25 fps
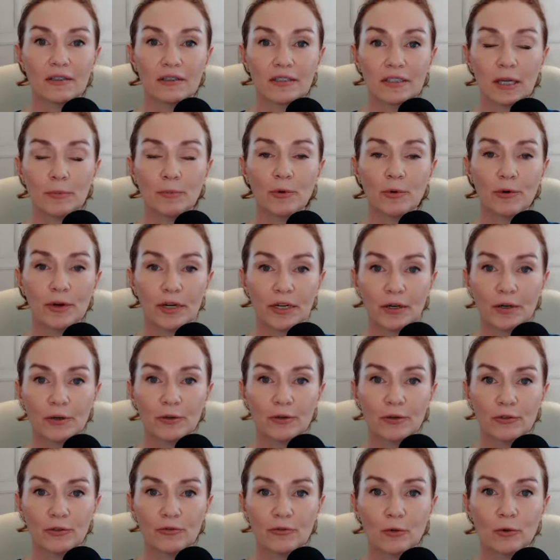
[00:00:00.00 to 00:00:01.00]
separated
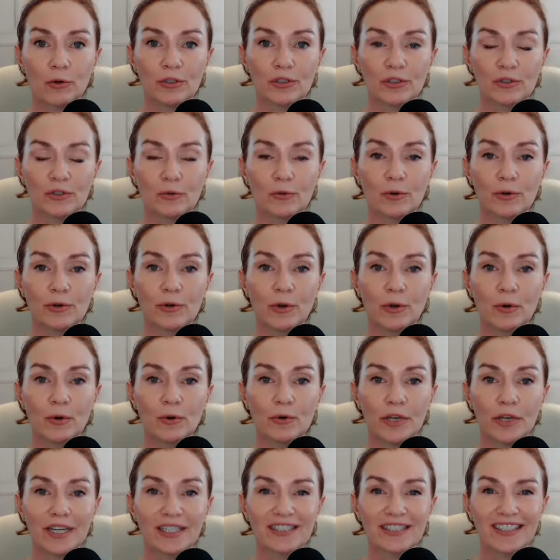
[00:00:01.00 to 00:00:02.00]
or divorced or
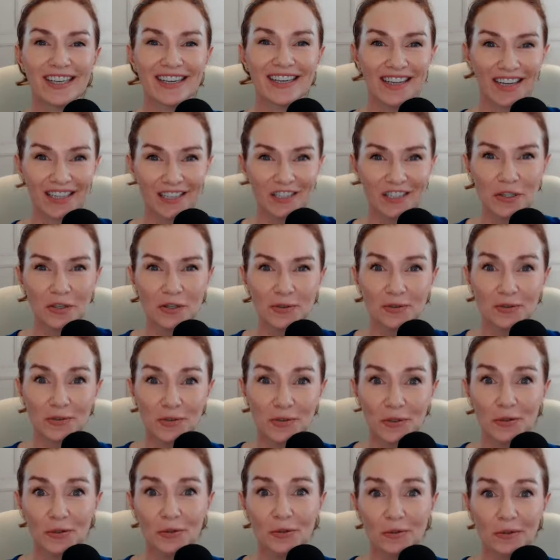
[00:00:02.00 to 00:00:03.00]
annulled, I say that to you
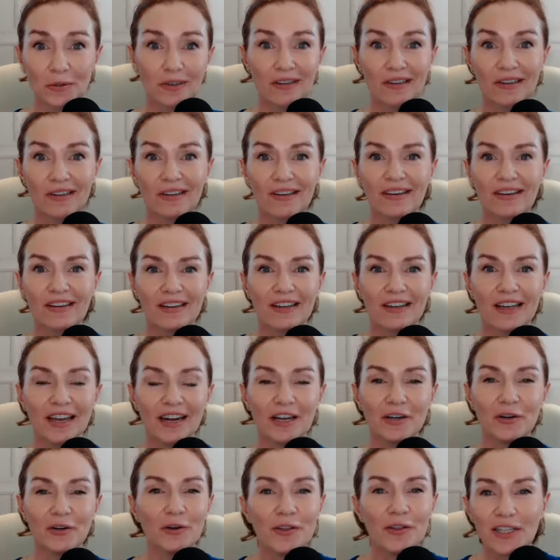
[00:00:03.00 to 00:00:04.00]
too.
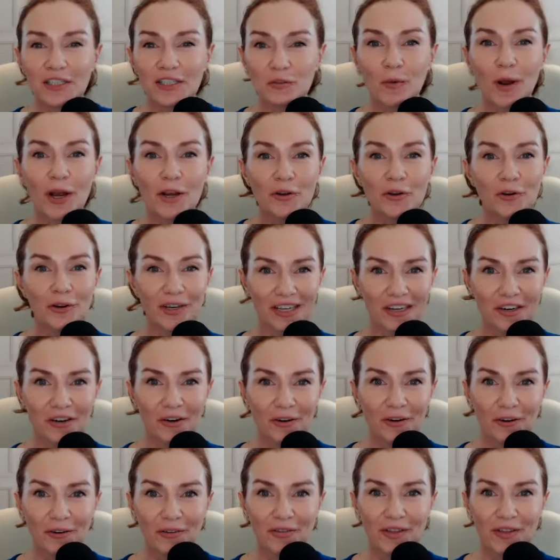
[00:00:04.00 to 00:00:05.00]
And I know that's why you're
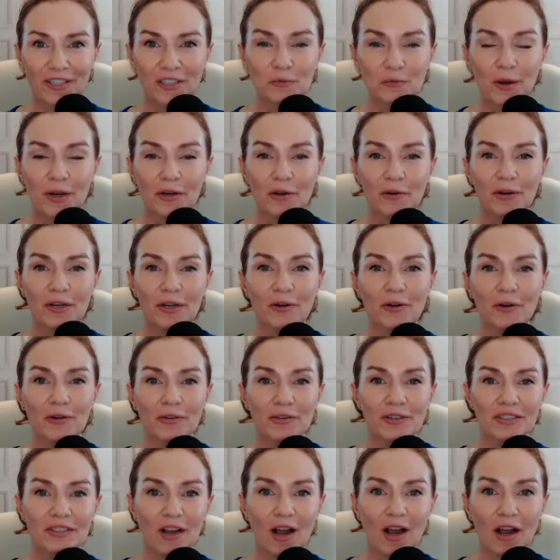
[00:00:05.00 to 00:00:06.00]
here. That's why you're here
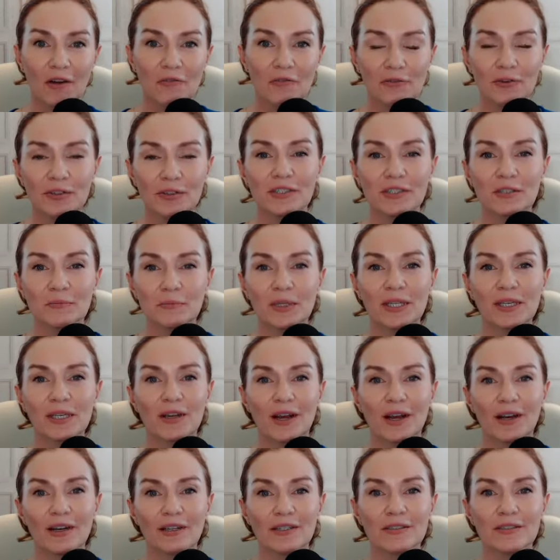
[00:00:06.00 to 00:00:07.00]
on this conference,
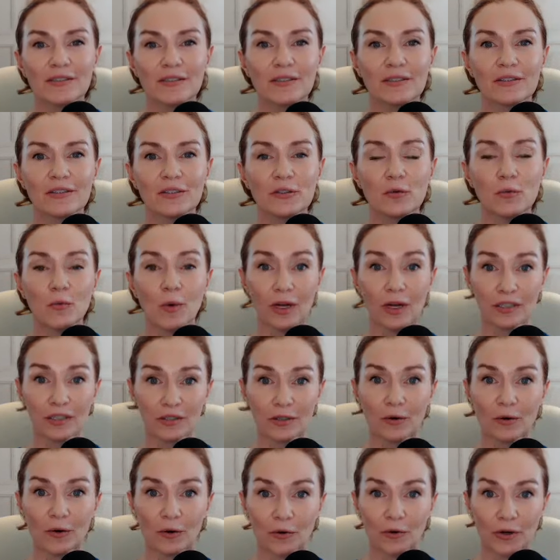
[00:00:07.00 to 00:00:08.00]
because you want
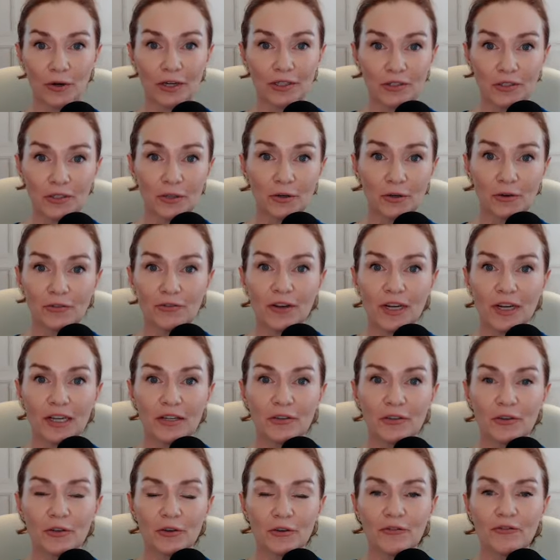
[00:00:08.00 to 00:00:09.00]
to hold on to your
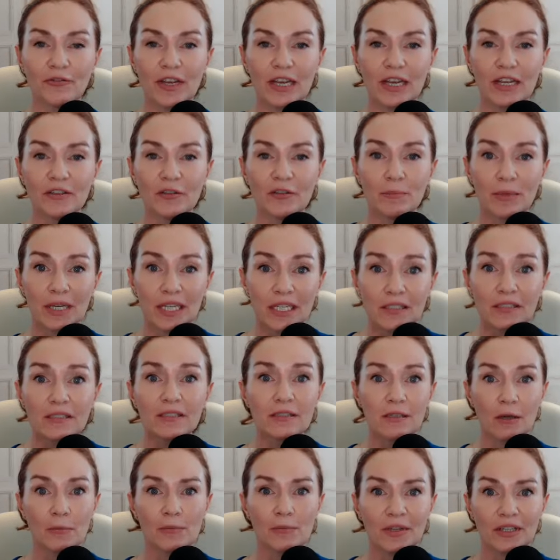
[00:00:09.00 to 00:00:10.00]
faith and your faith
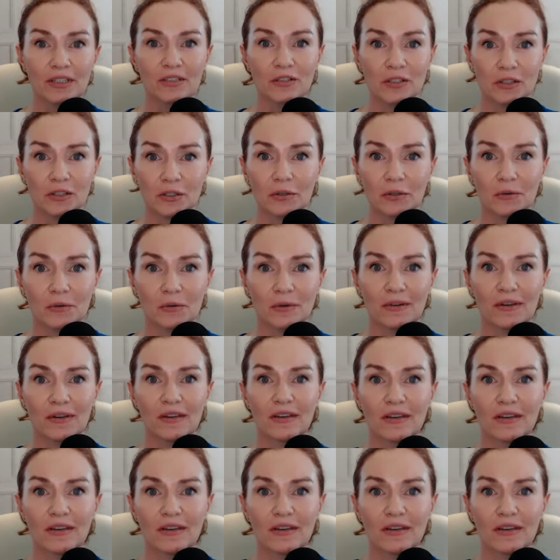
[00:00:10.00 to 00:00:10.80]
means something to you.